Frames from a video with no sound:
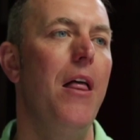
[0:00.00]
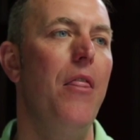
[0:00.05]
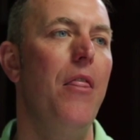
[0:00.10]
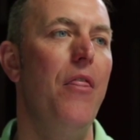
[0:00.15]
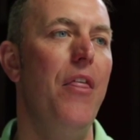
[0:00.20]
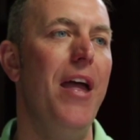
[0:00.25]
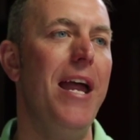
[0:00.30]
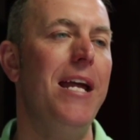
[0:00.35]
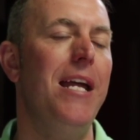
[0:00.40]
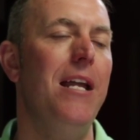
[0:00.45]

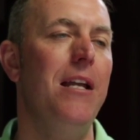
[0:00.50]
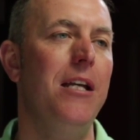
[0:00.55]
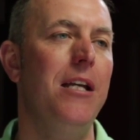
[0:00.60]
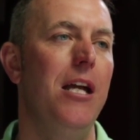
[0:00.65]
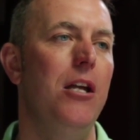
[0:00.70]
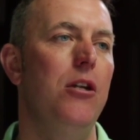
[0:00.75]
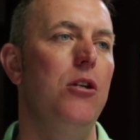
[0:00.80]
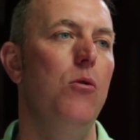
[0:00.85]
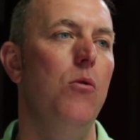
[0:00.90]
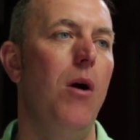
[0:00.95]
they can
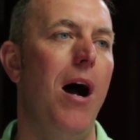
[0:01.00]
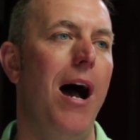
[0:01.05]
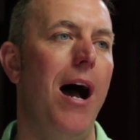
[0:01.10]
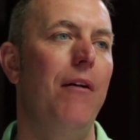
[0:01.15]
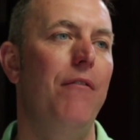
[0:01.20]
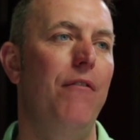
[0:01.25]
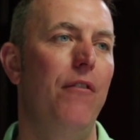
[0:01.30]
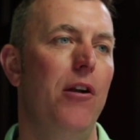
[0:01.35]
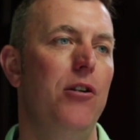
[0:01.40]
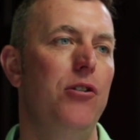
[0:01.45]
get you
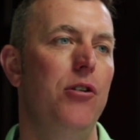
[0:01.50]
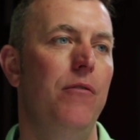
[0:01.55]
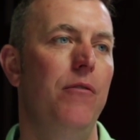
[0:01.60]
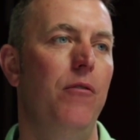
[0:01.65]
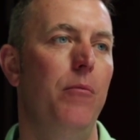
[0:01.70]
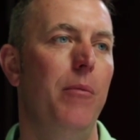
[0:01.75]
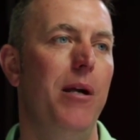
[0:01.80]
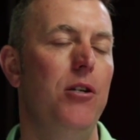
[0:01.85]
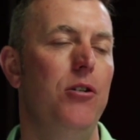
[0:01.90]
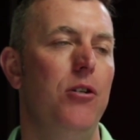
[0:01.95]
hot, fresh
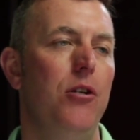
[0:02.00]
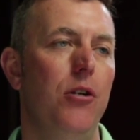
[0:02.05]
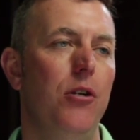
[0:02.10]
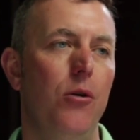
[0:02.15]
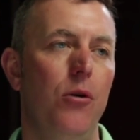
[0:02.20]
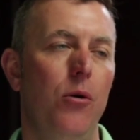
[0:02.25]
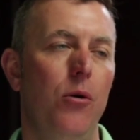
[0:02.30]
information. You go to